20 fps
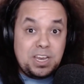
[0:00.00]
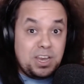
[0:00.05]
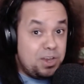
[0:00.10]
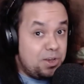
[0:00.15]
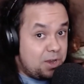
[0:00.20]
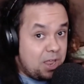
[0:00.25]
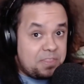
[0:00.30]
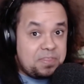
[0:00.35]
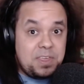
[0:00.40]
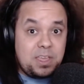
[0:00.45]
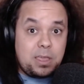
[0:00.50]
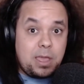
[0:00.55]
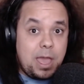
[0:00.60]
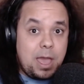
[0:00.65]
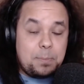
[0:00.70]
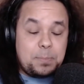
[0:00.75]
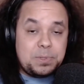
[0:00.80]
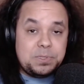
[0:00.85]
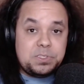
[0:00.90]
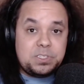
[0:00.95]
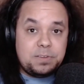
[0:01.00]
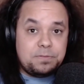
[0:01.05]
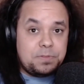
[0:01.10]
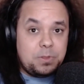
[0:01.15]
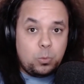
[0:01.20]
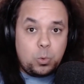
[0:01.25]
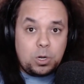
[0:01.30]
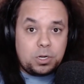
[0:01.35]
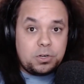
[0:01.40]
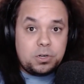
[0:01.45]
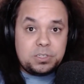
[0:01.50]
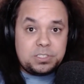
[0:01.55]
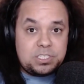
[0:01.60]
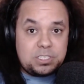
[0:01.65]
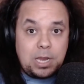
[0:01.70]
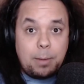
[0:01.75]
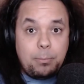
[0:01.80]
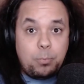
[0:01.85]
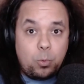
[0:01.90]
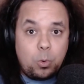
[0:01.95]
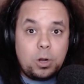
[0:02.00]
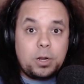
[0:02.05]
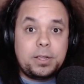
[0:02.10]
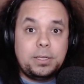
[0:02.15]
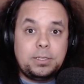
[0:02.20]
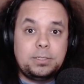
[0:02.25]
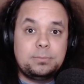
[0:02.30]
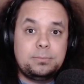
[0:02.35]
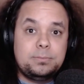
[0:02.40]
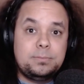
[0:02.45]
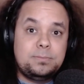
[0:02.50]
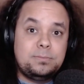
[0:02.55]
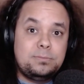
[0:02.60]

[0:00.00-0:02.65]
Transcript: Nothing happens if the workers stop working.